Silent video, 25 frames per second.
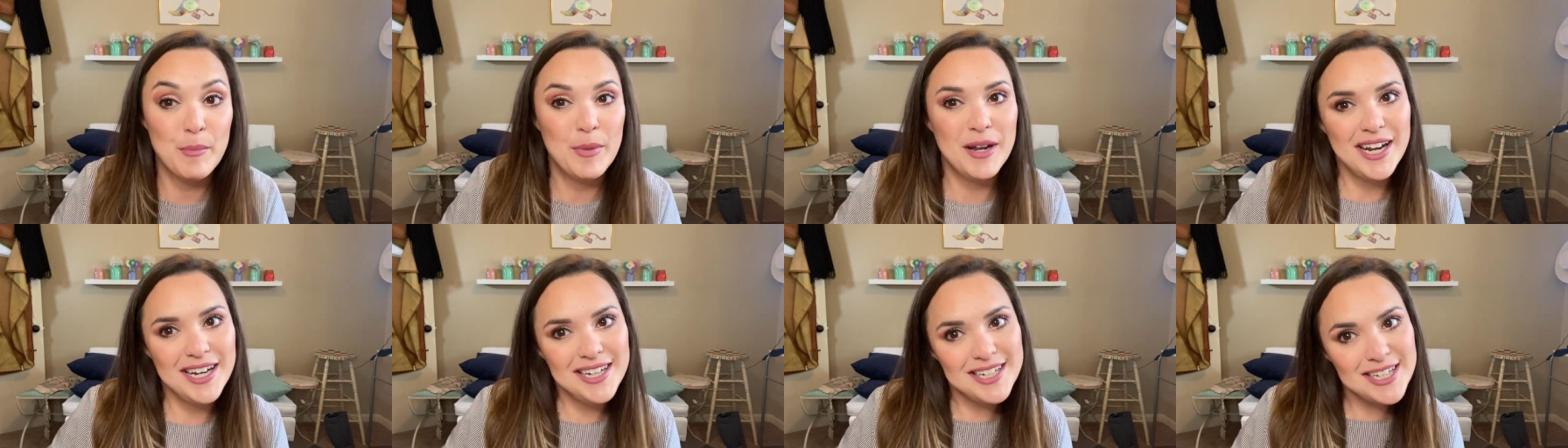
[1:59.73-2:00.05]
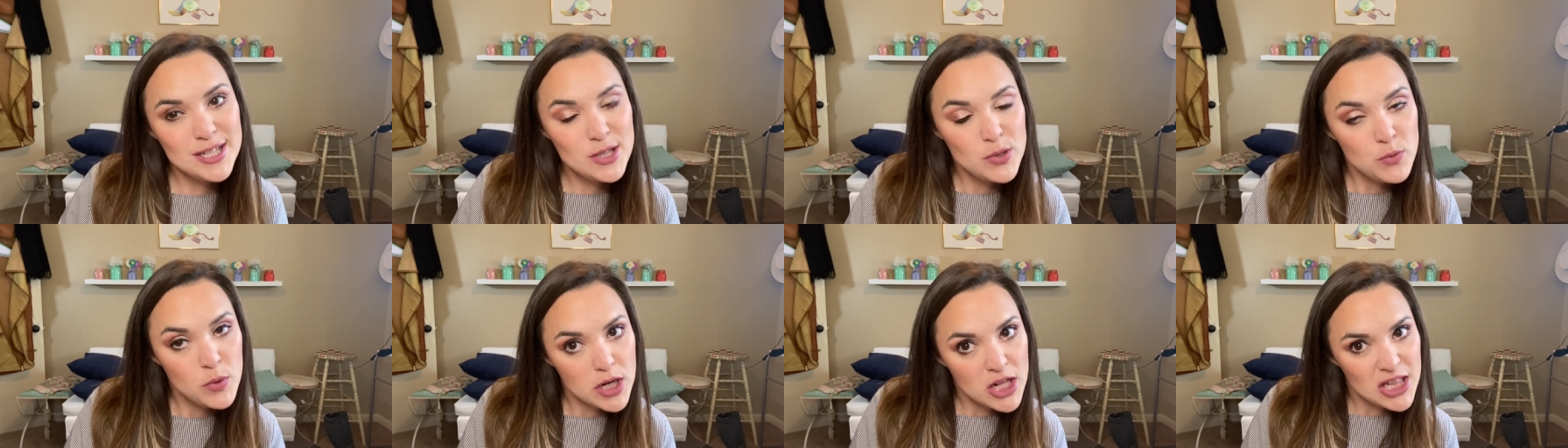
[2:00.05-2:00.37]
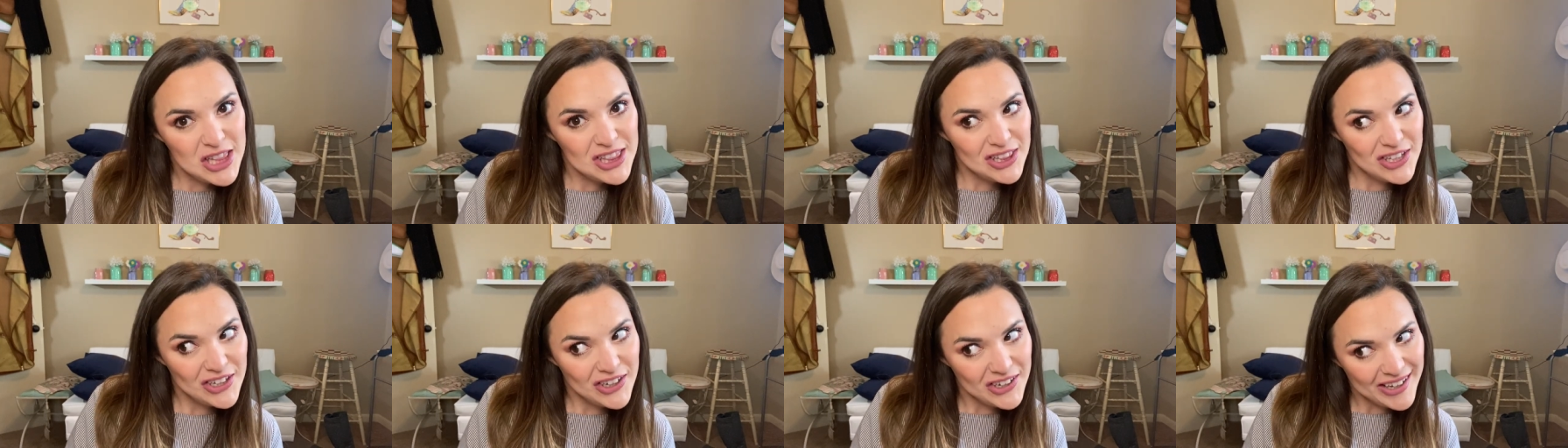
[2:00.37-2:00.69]
but I just wanna
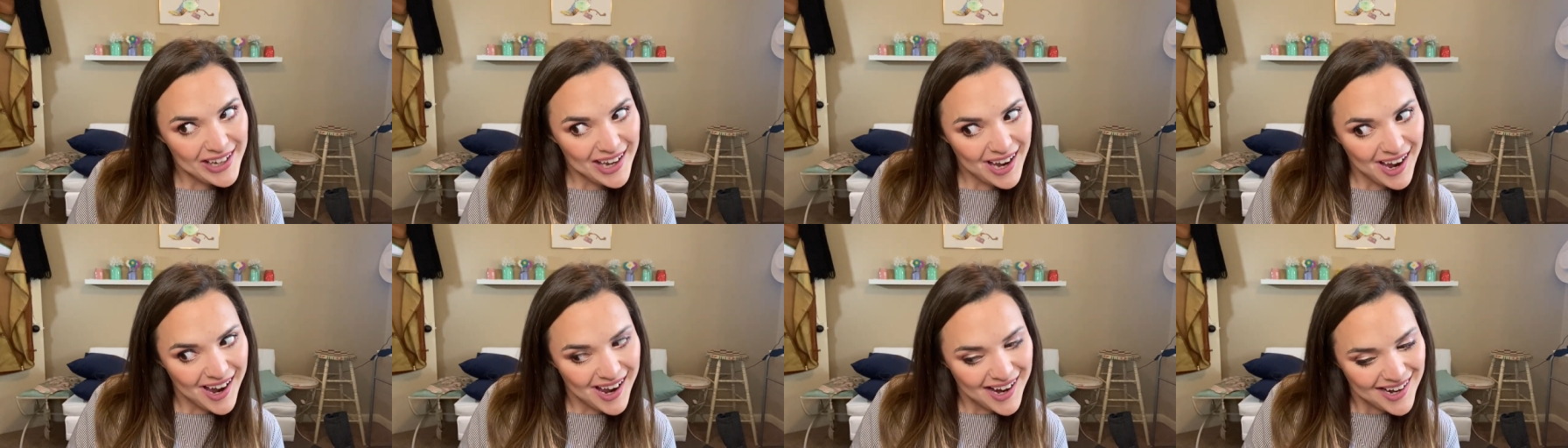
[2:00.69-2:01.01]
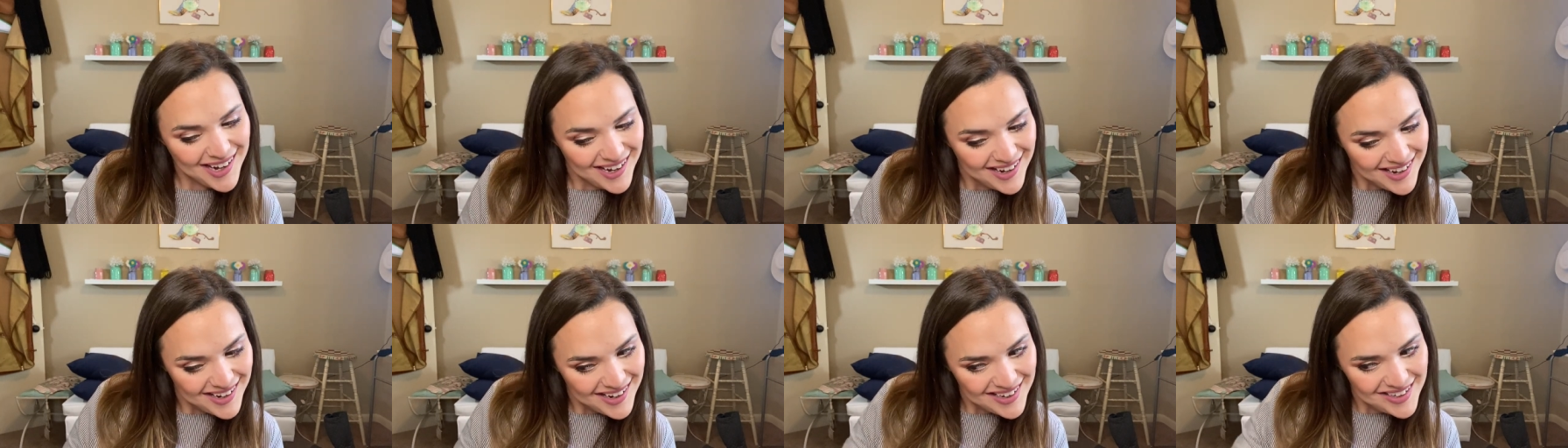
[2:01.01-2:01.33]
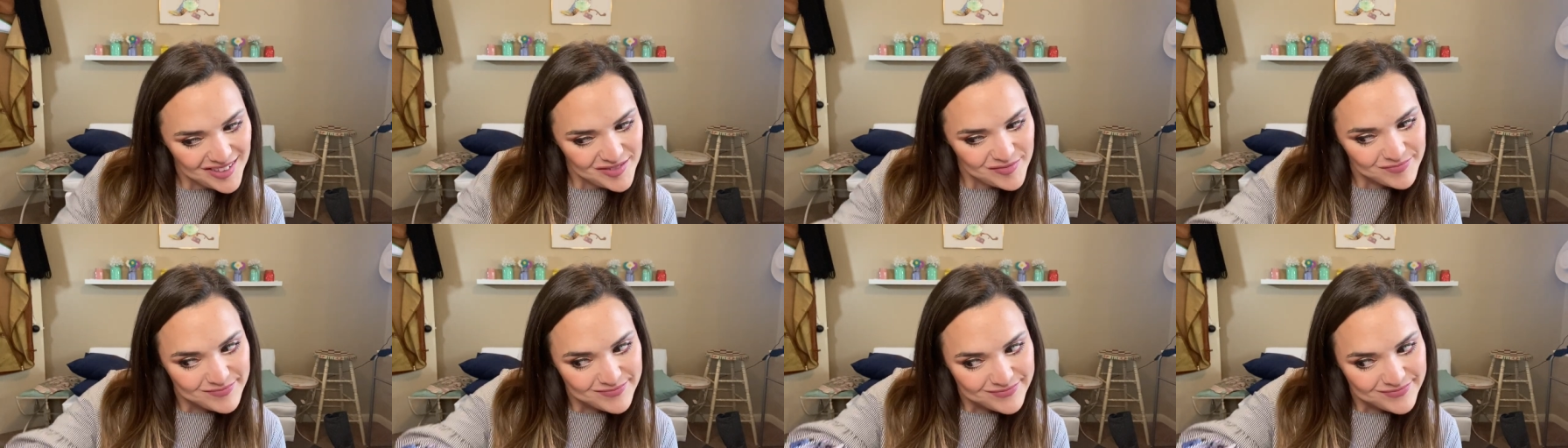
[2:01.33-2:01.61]
look at it.